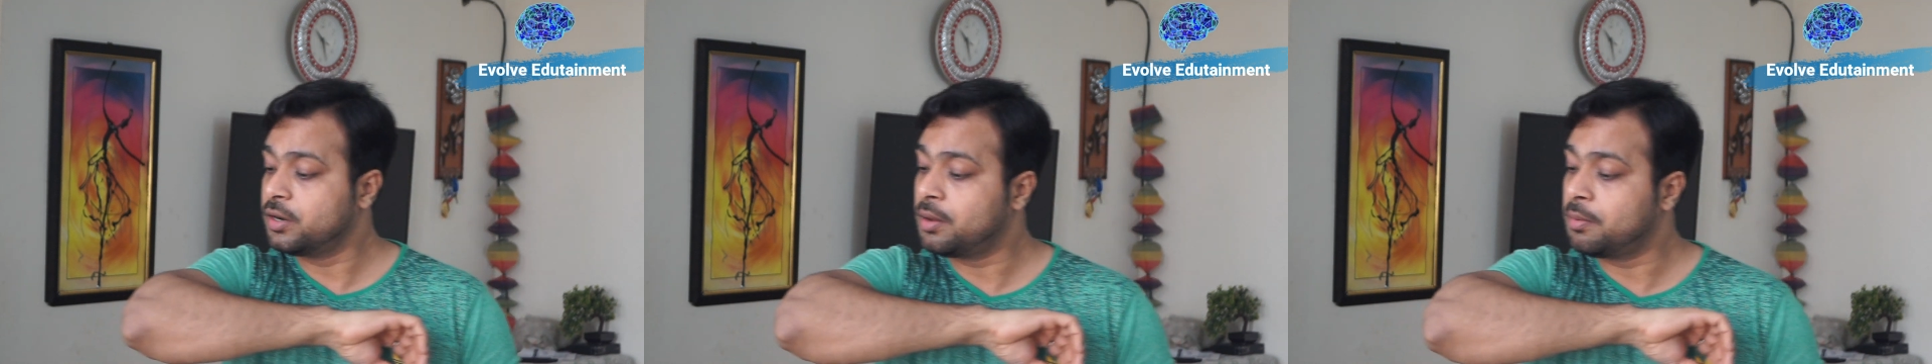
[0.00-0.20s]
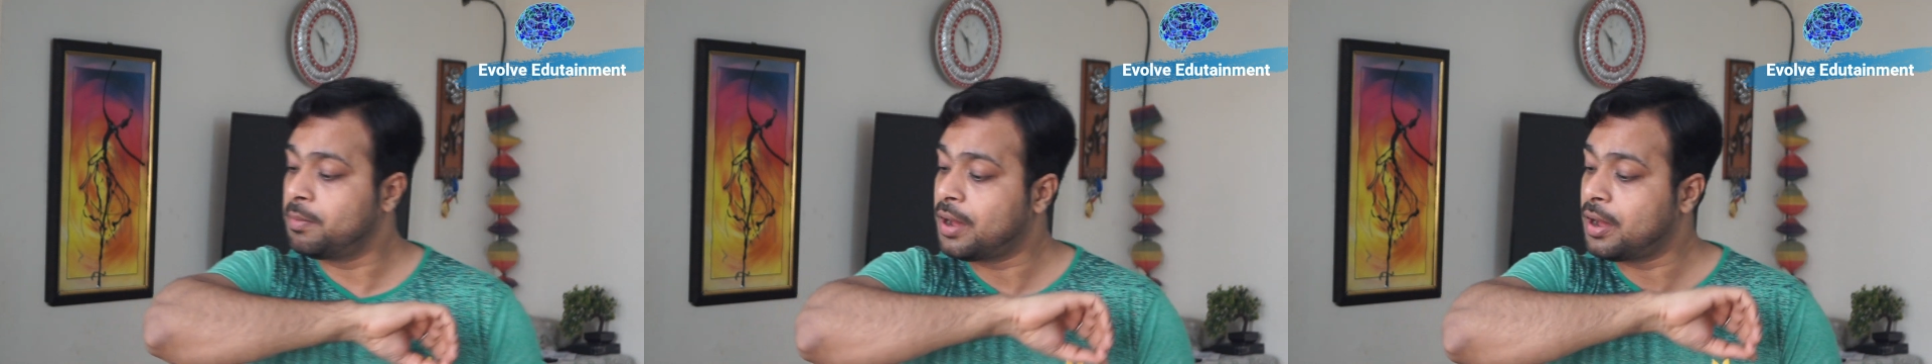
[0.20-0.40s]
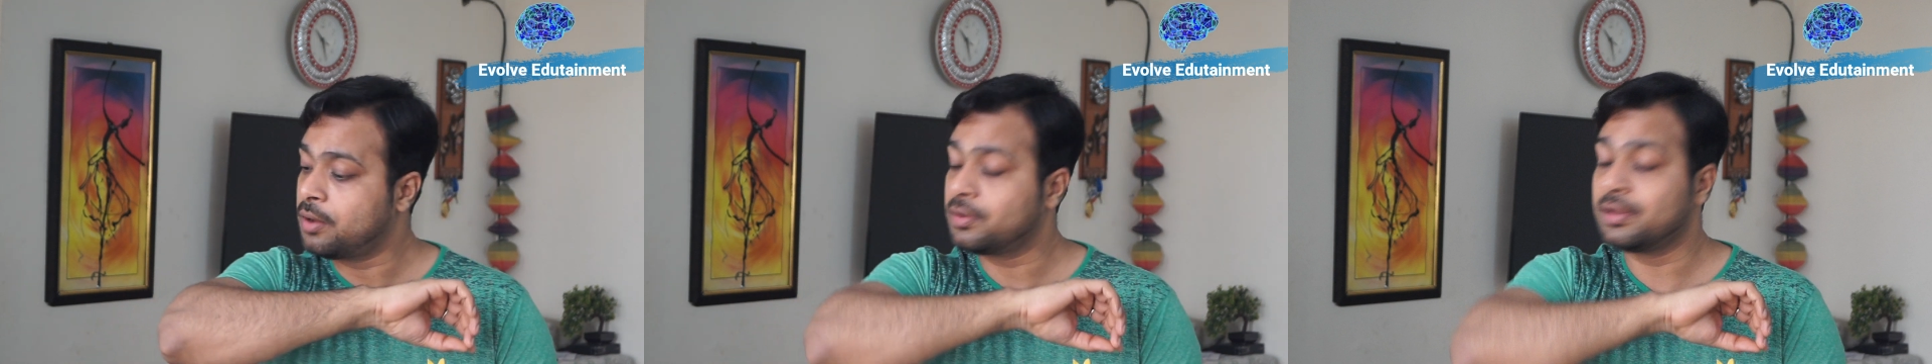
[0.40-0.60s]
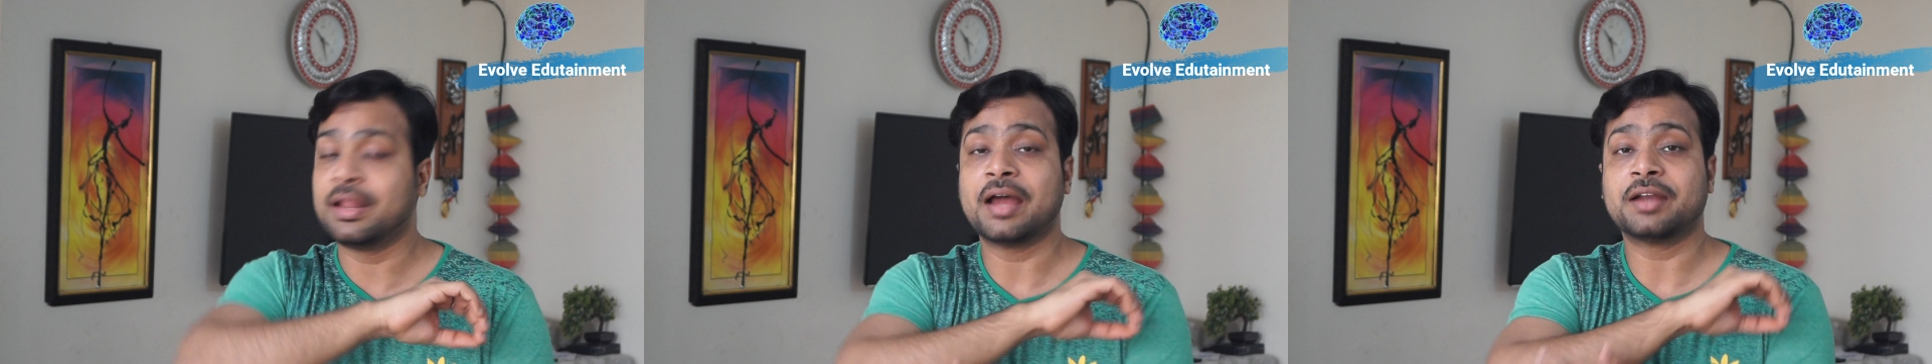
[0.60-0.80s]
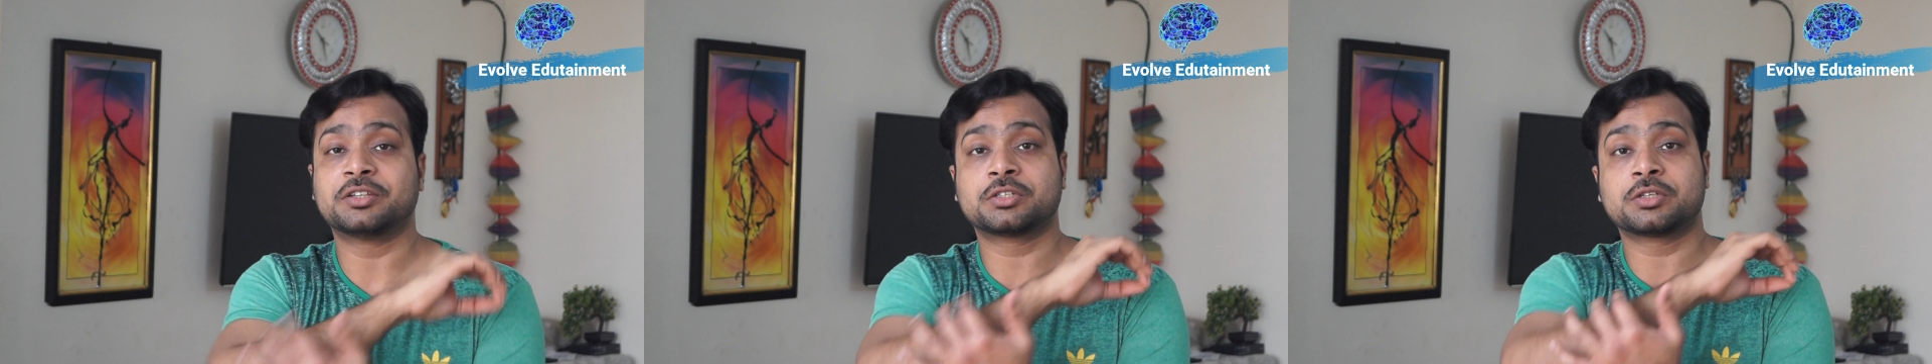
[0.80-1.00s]
about
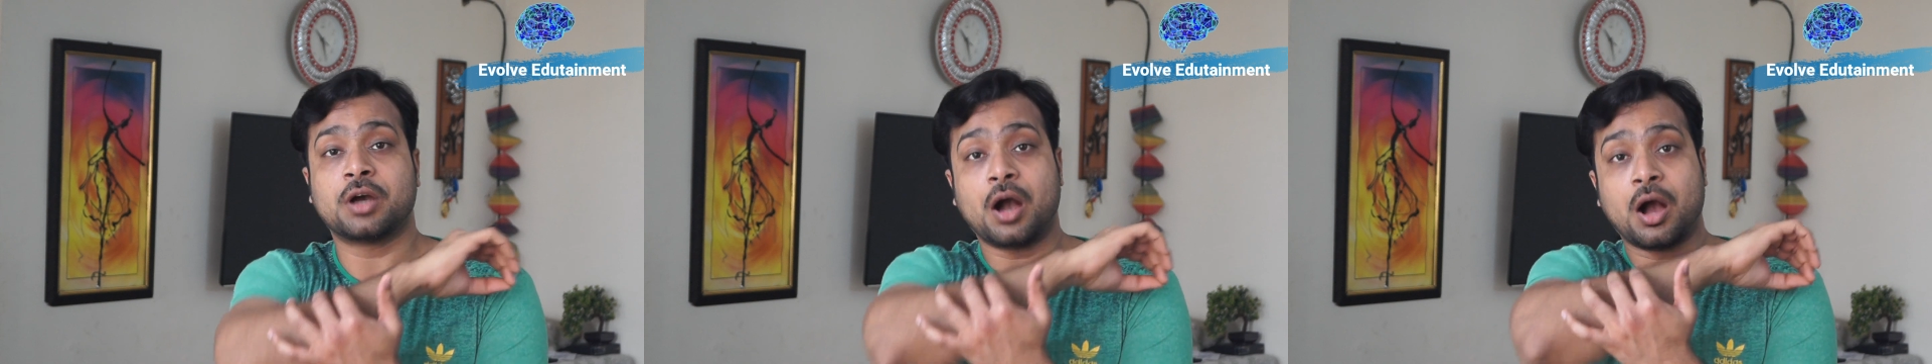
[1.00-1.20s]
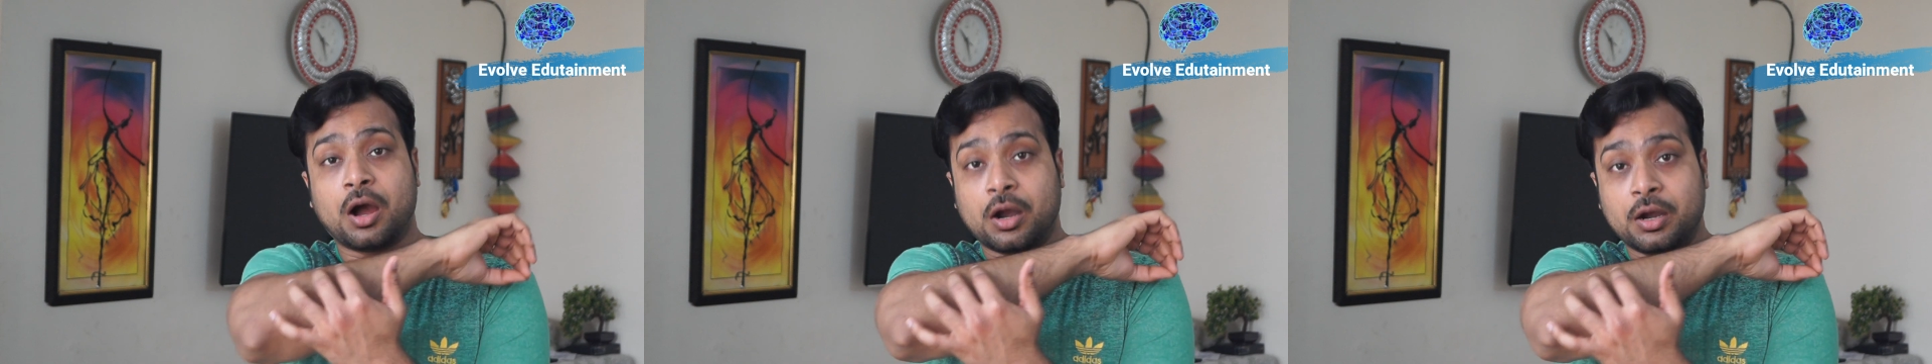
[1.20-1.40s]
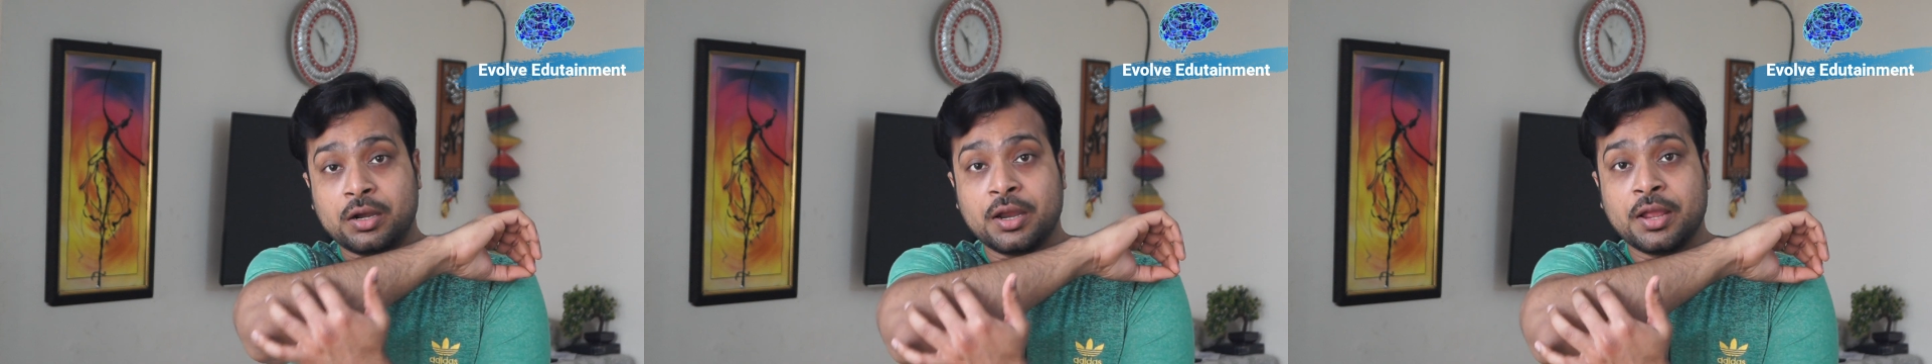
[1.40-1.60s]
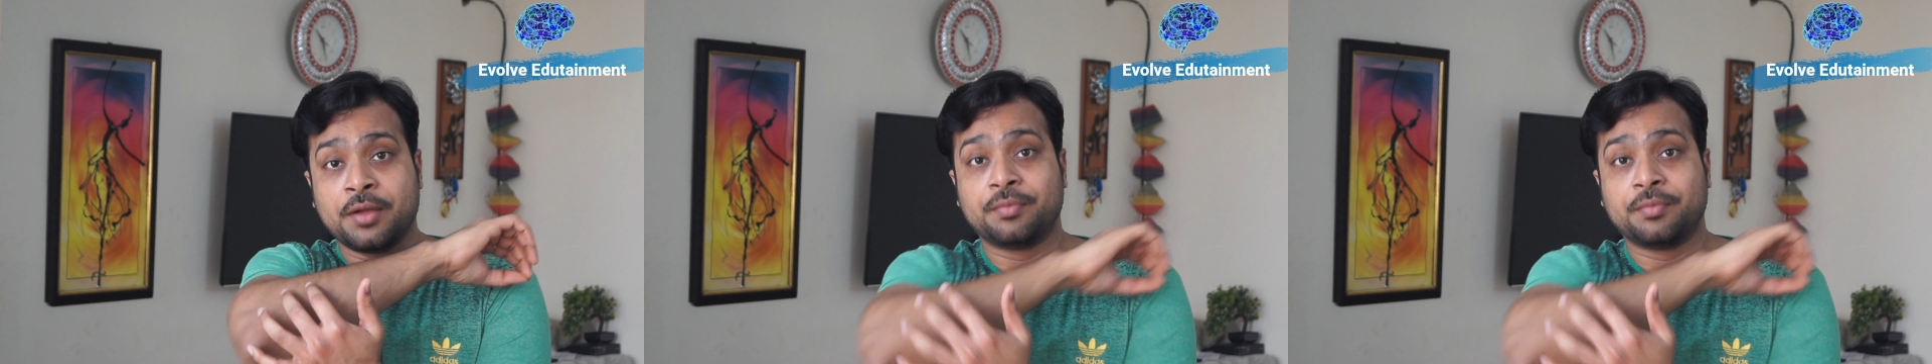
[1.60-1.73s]
that scar,